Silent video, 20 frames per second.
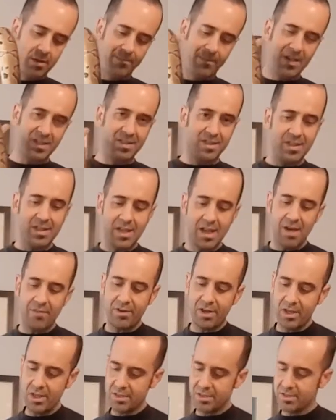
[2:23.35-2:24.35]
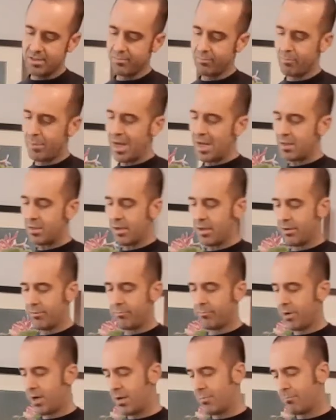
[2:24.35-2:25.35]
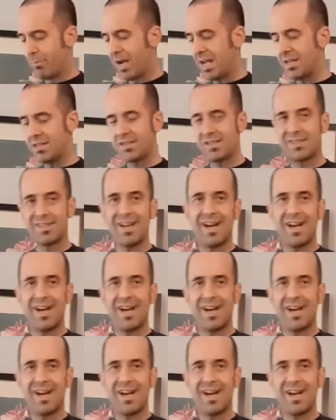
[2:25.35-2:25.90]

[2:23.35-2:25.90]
If I see evidence of mites